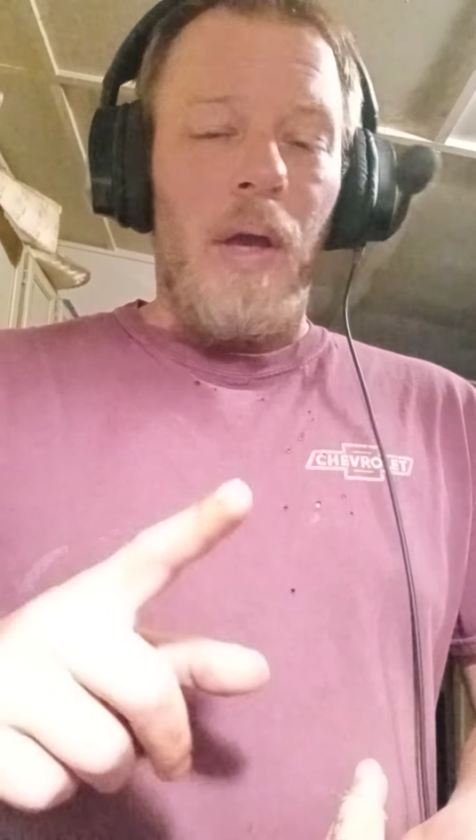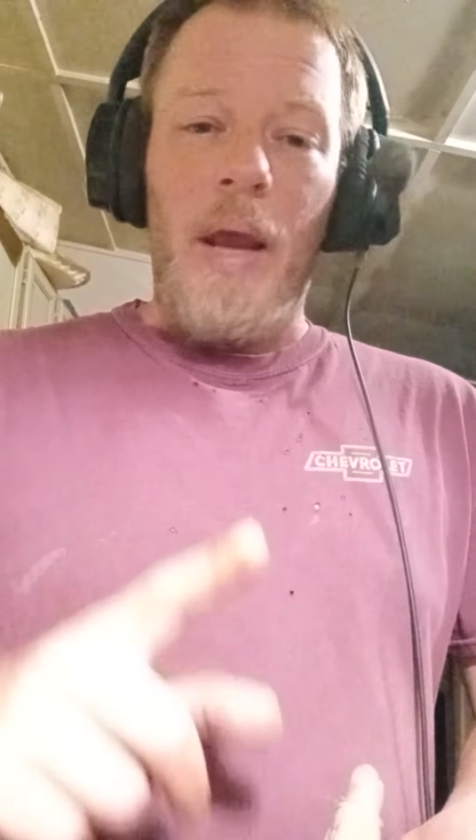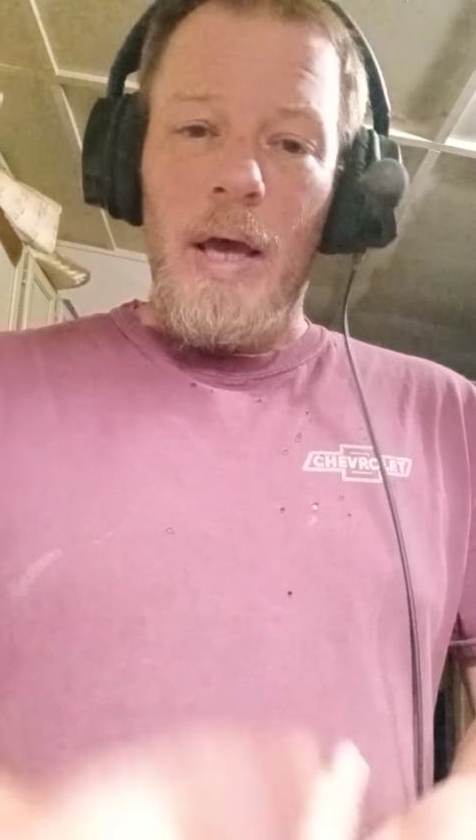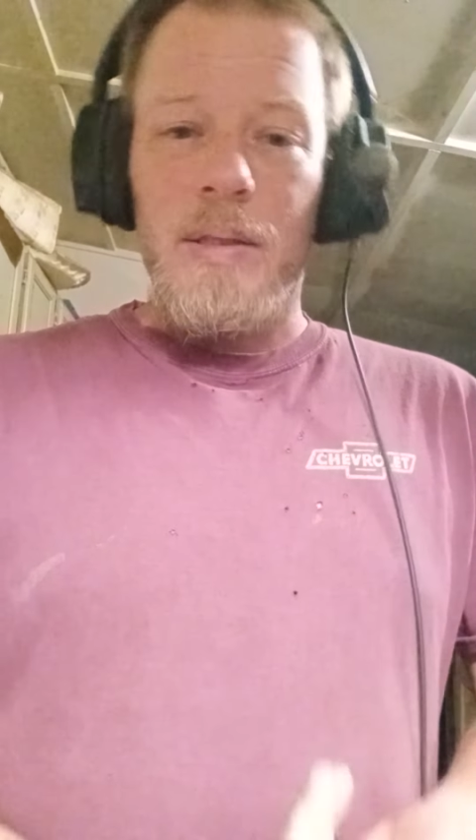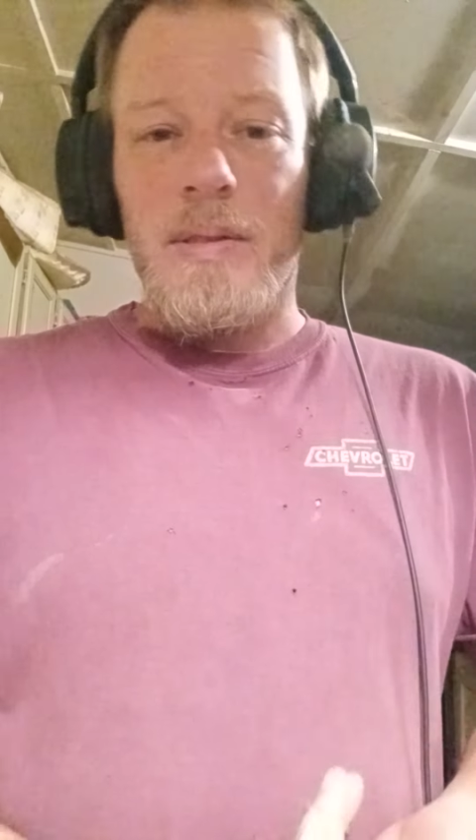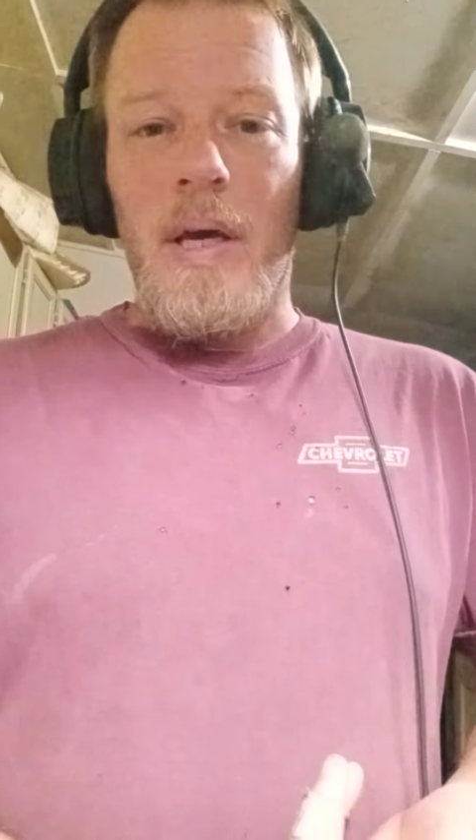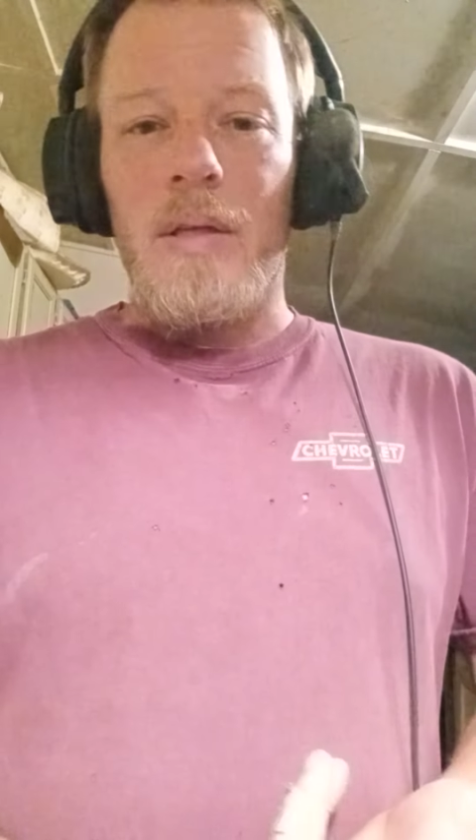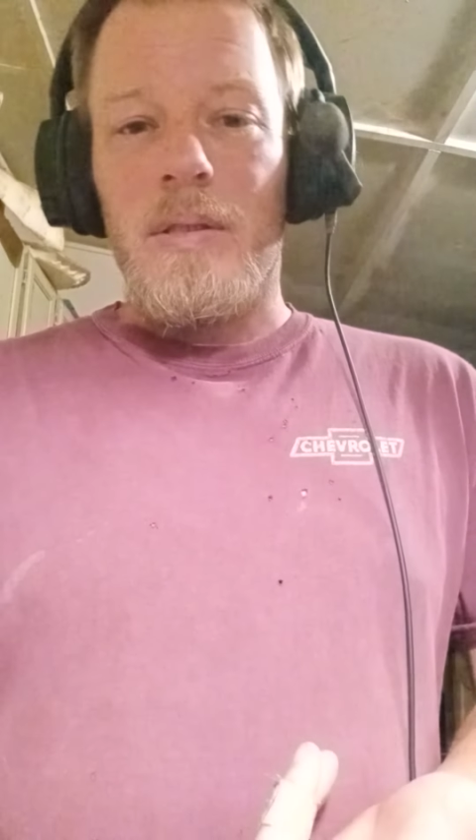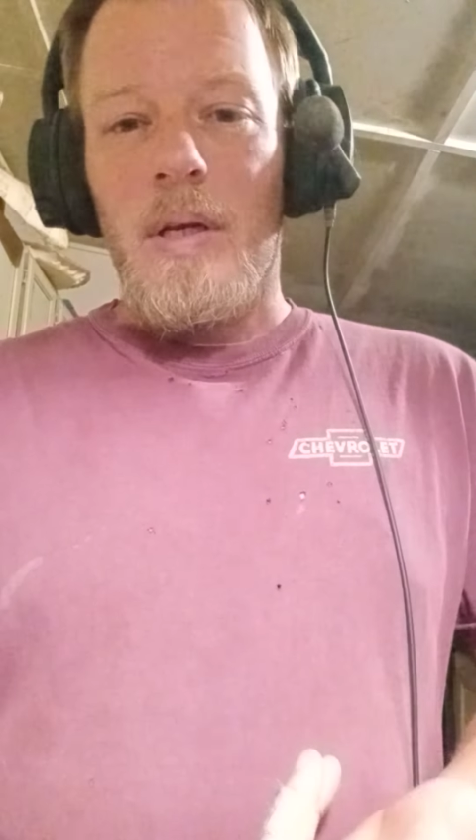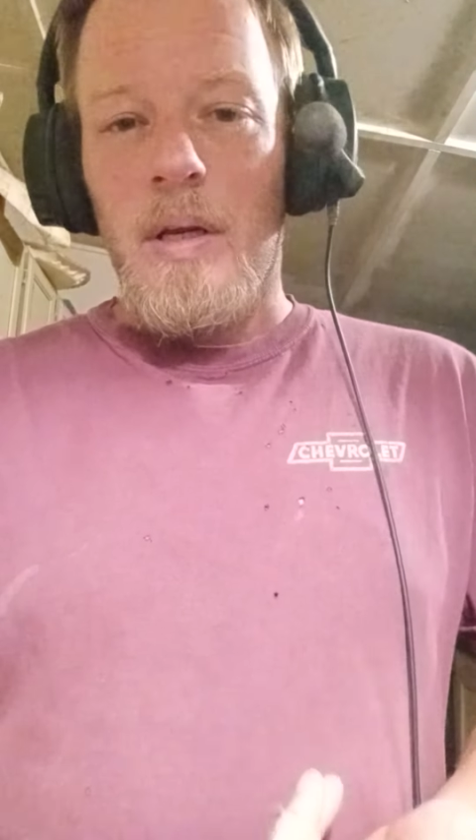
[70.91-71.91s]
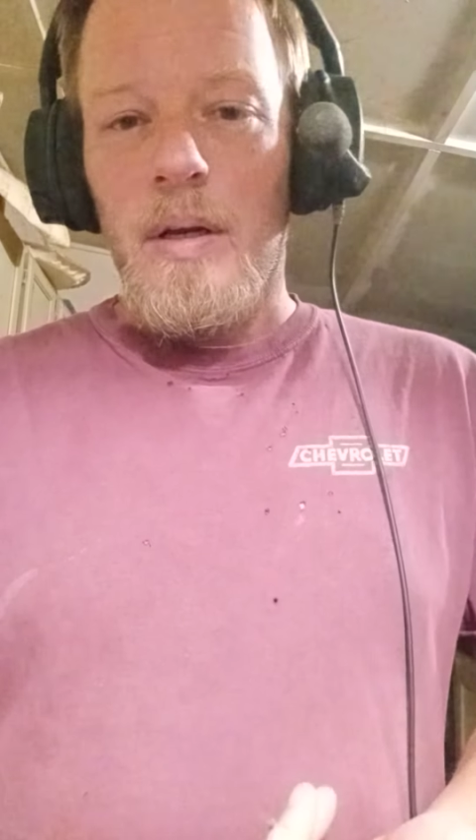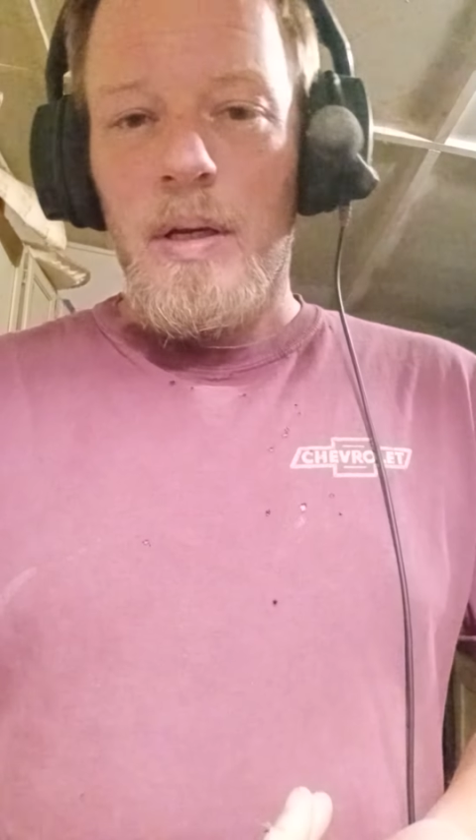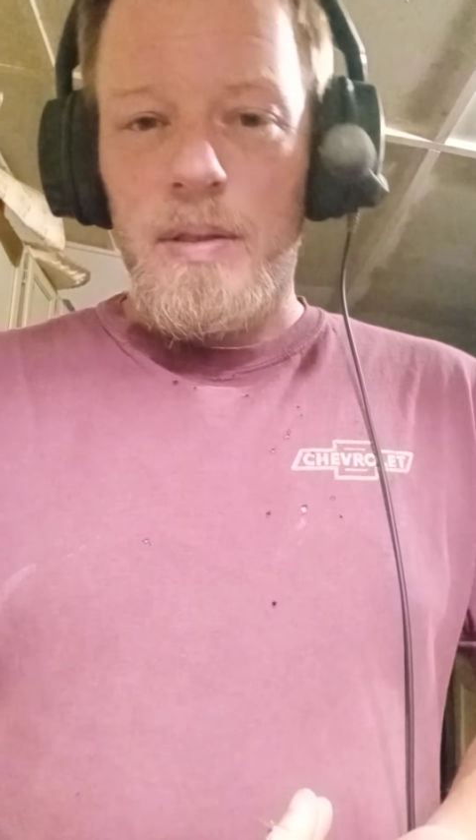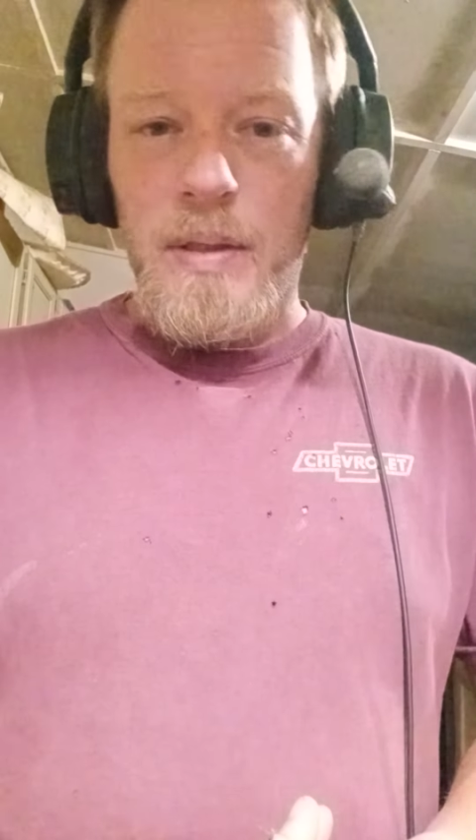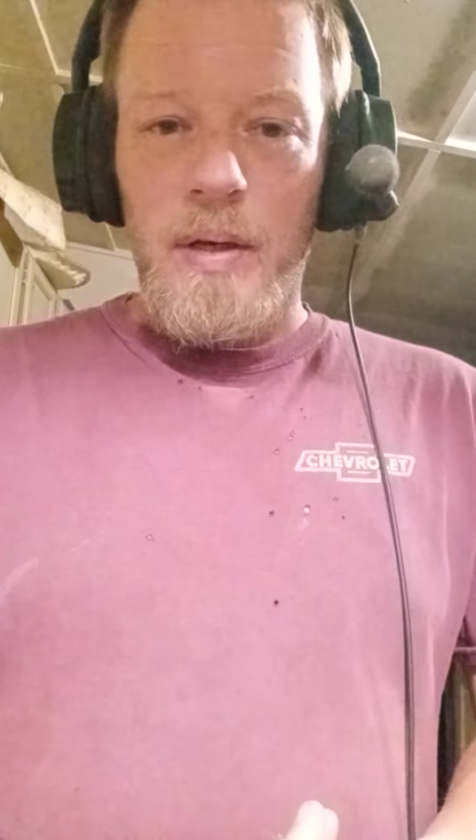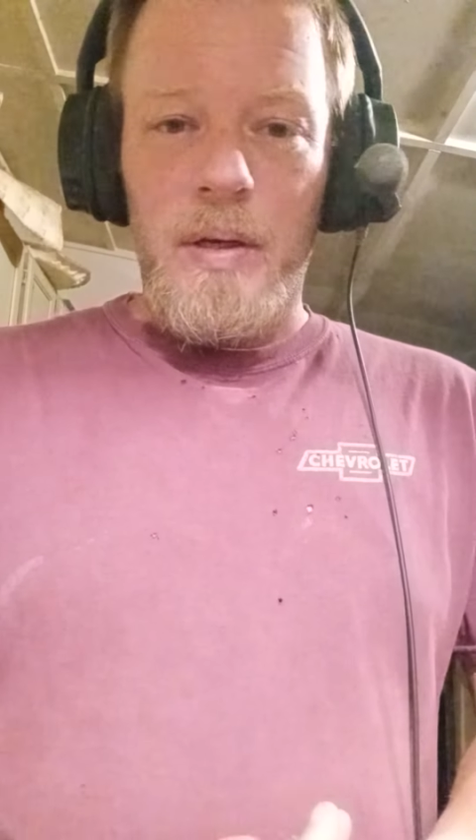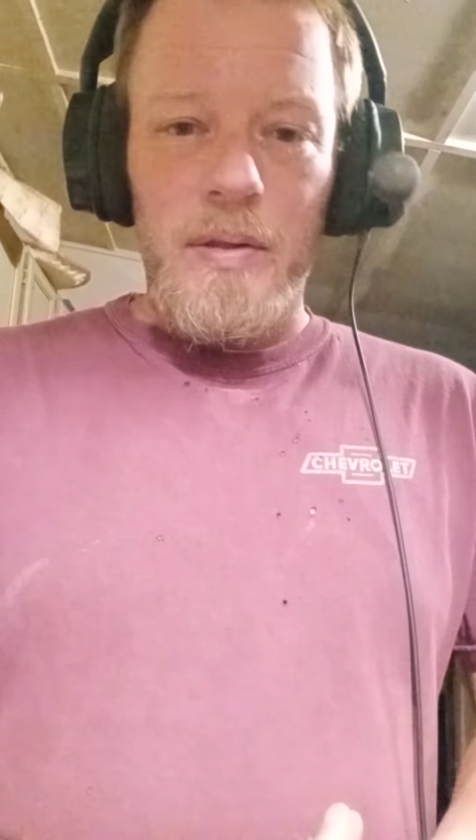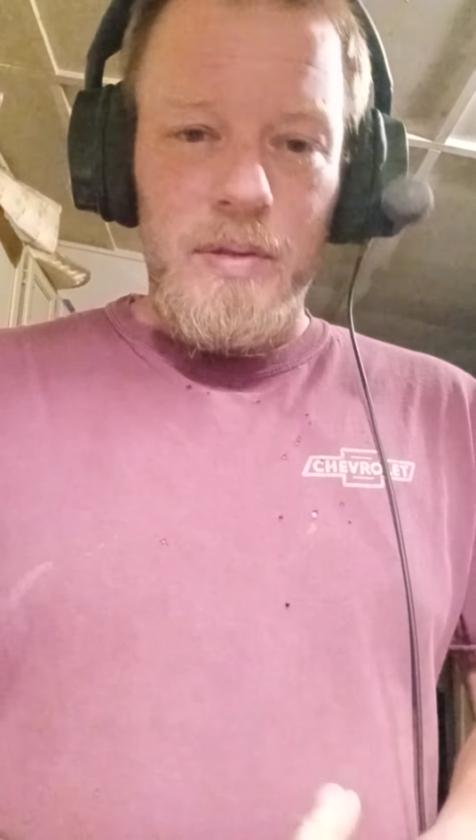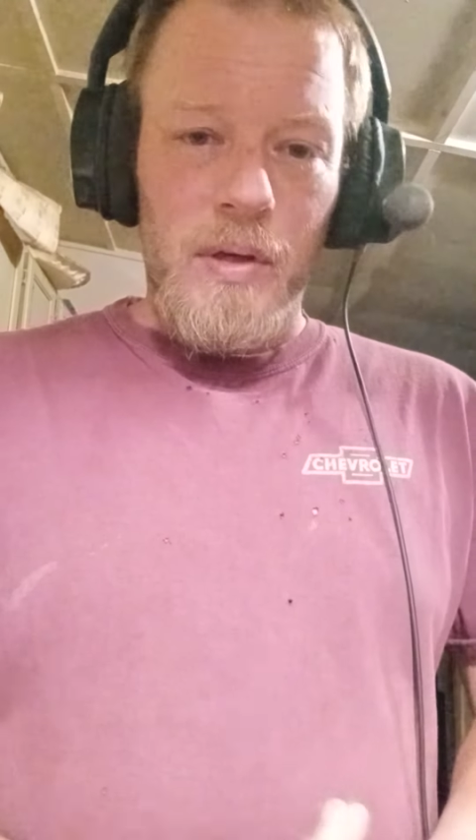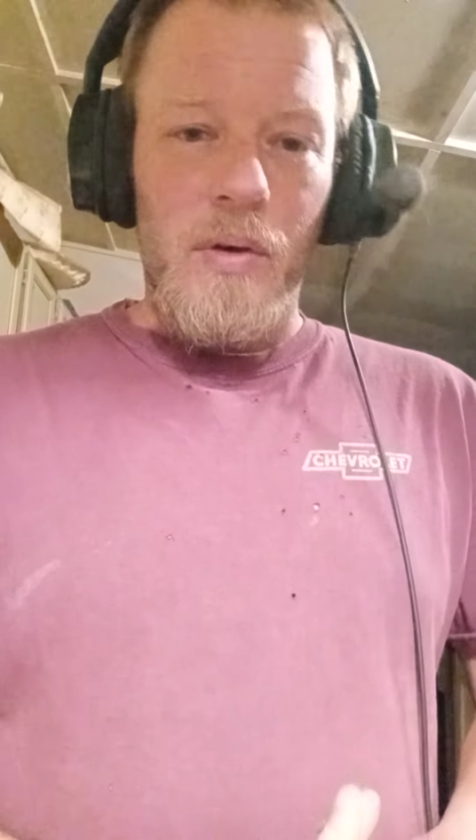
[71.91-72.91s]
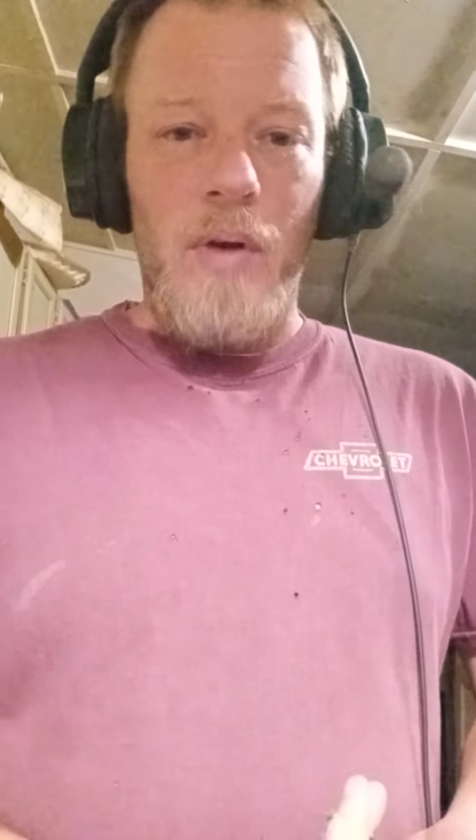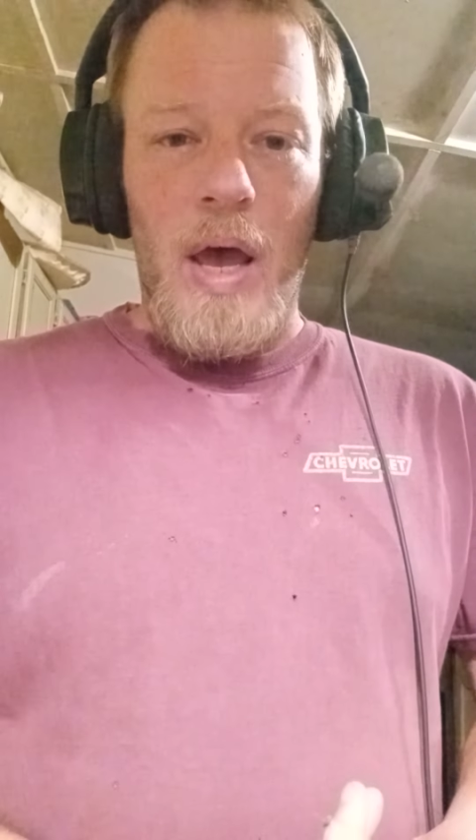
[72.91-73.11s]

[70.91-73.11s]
It has dents in it, and it's going to continue to